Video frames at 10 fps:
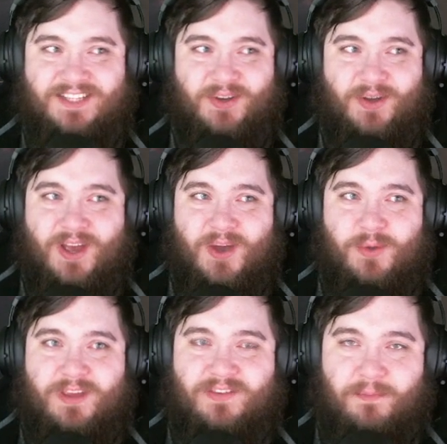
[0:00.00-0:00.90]
So
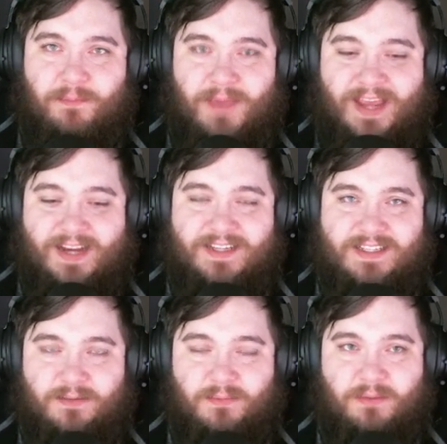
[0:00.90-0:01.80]
we've made
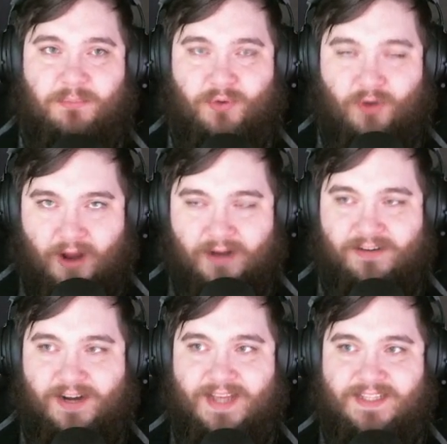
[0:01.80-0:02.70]
some
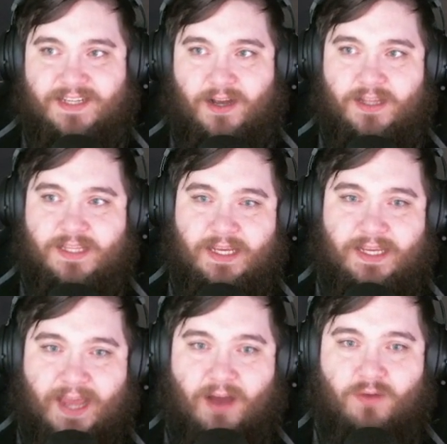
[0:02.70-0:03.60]
progress on the
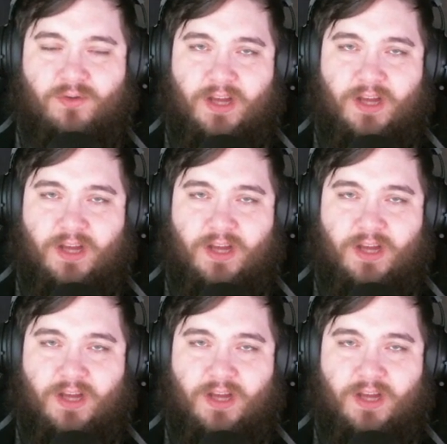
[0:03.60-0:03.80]
account.